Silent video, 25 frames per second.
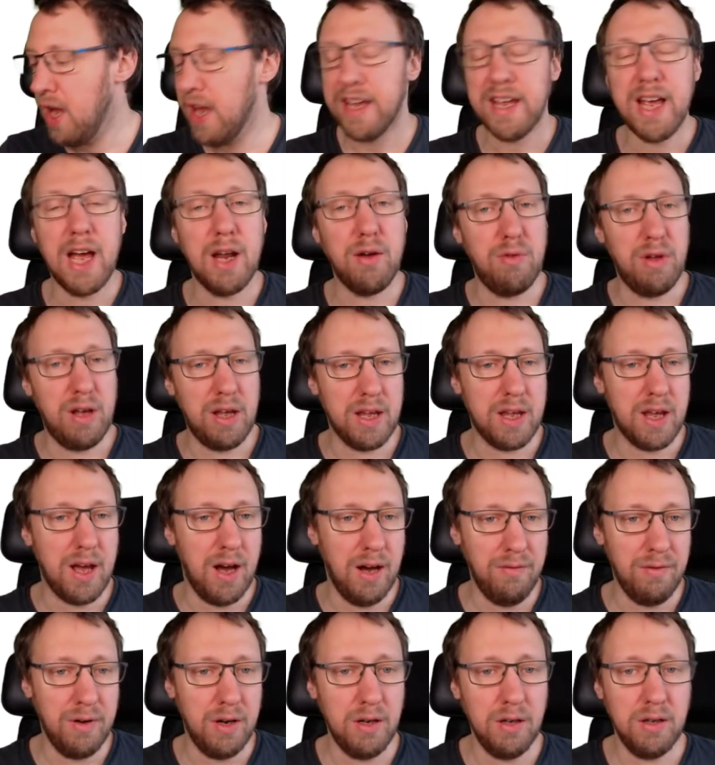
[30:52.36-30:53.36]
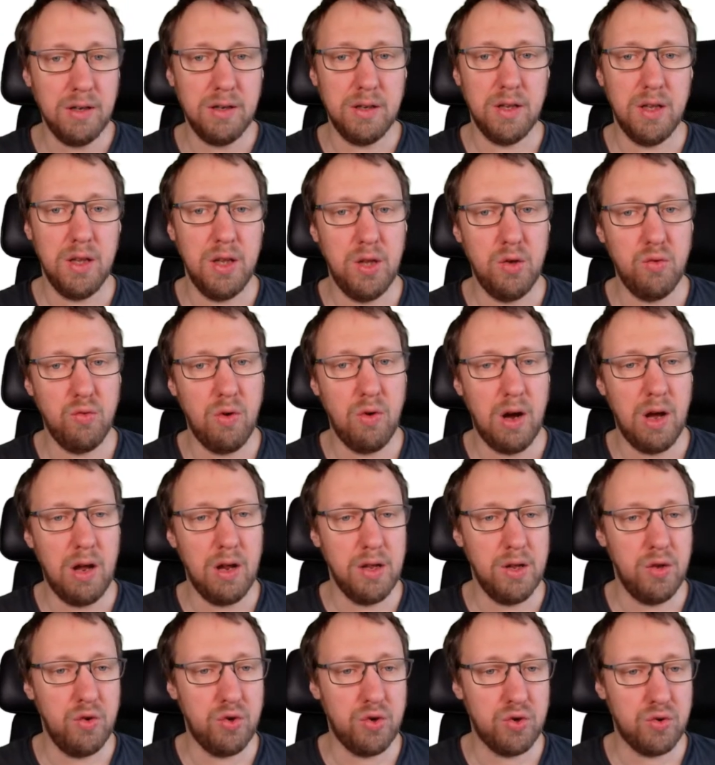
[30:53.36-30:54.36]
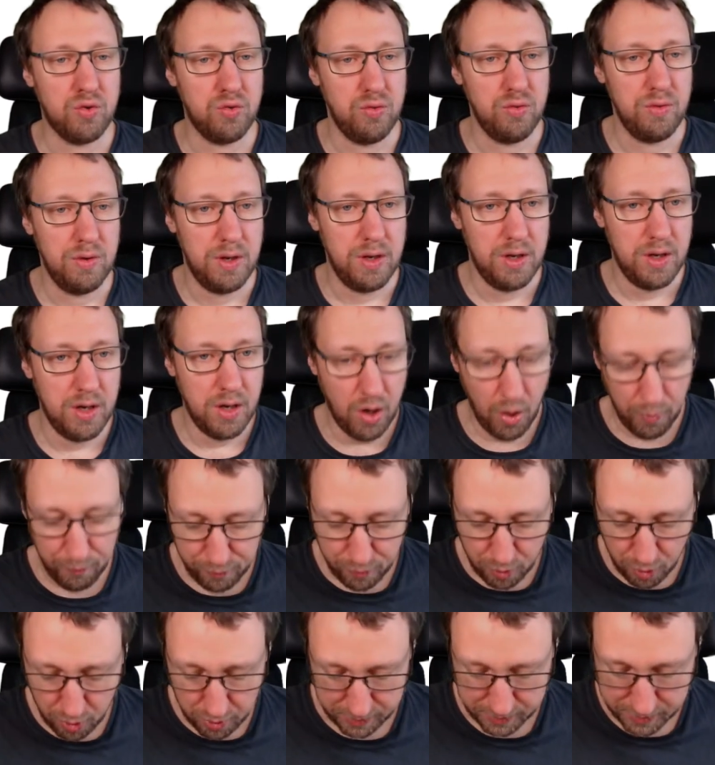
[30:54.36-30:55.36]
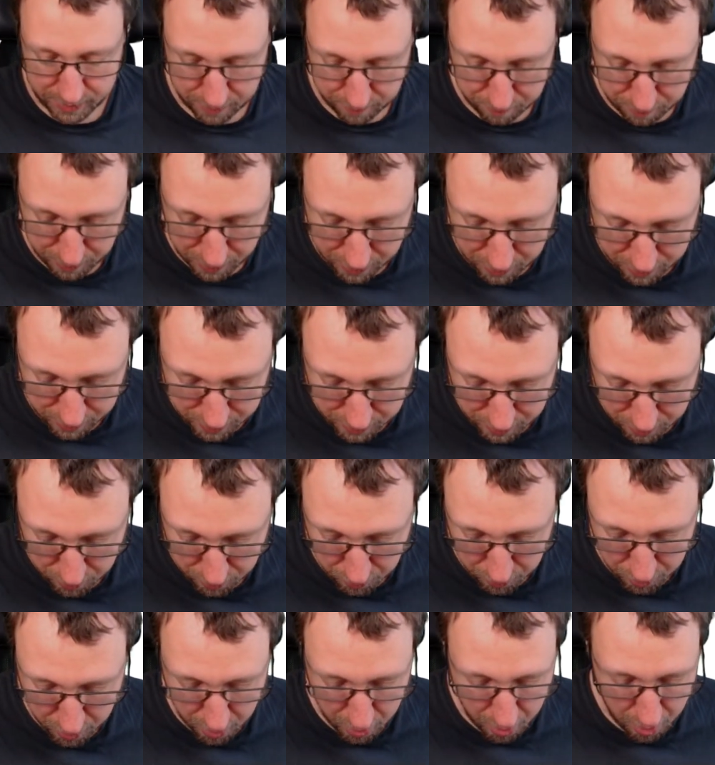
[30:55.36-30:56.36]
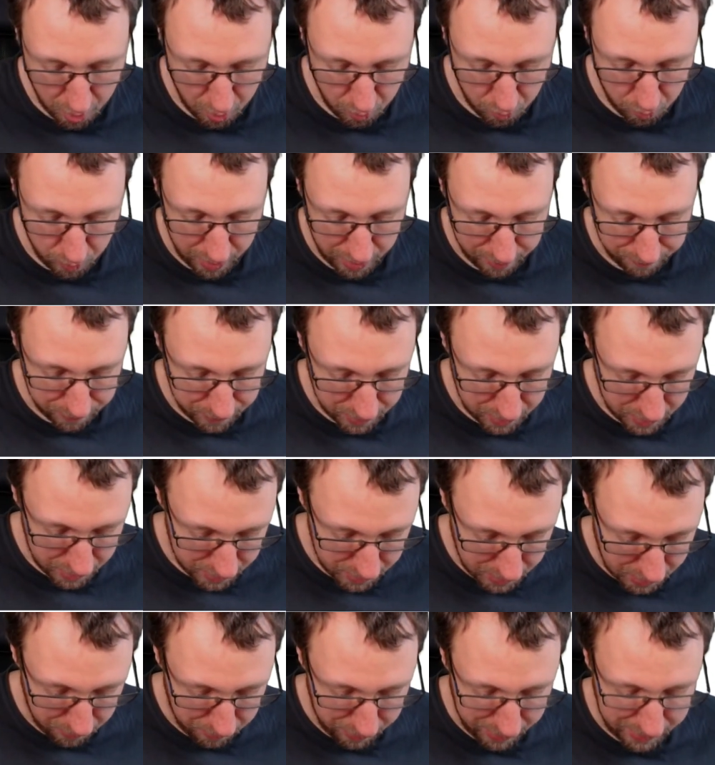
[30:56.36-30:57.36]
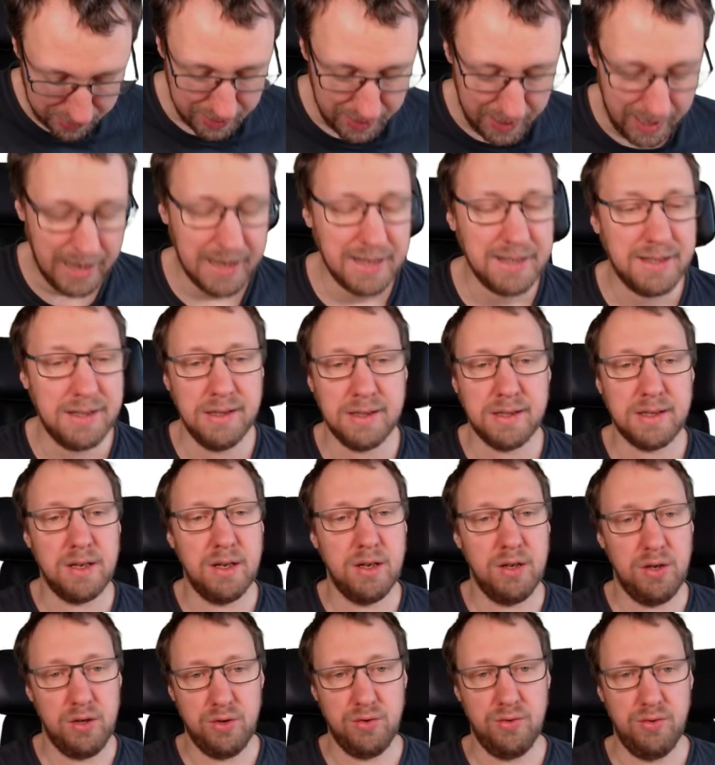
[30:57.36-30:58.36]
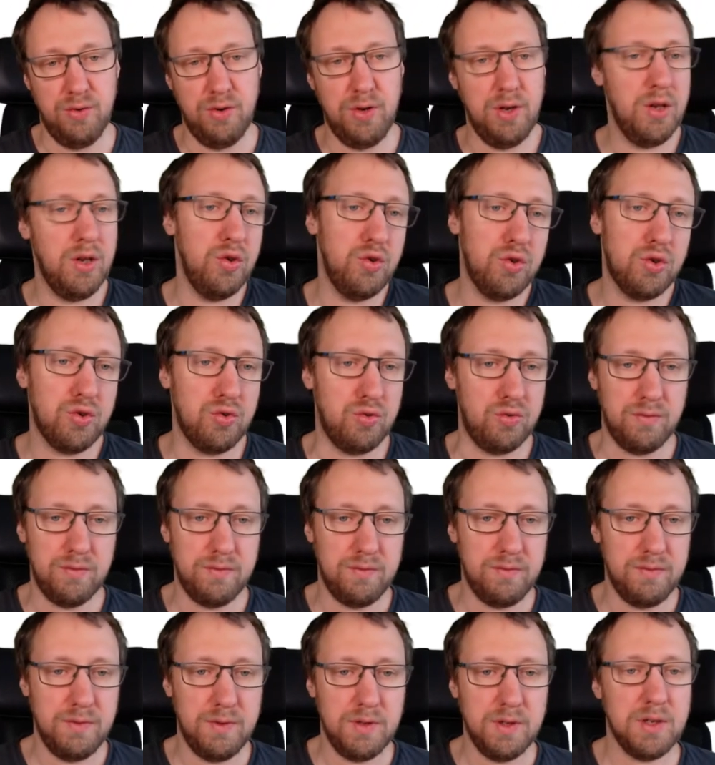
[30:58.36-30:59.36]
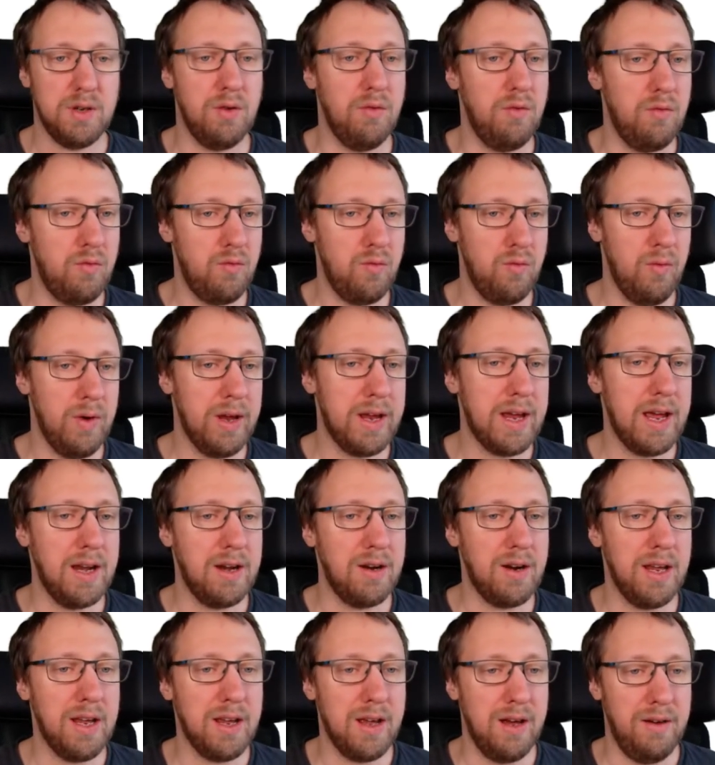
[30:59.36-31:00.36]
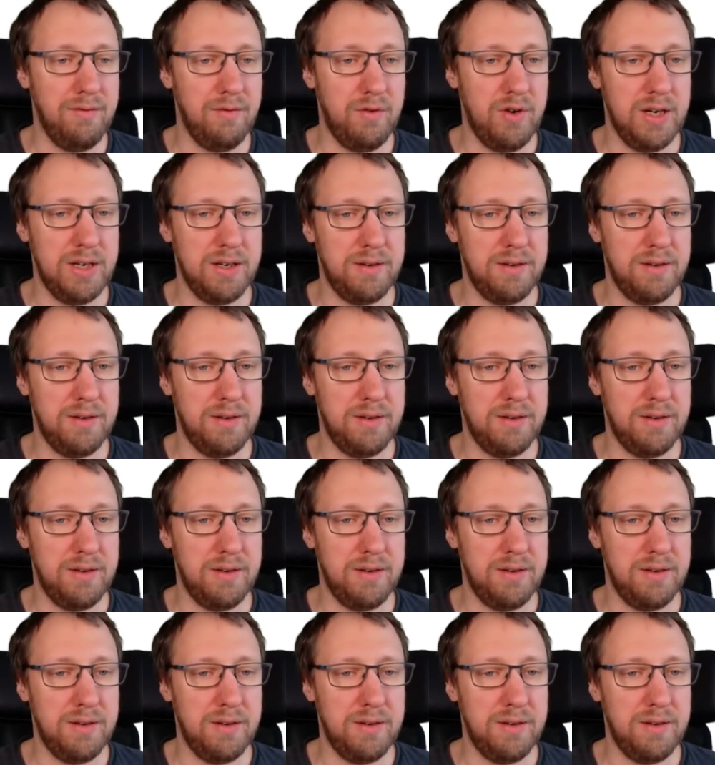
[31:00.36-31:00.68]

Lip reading: Can we recover u2? Of course, because we have directly access to u2. We can recover it.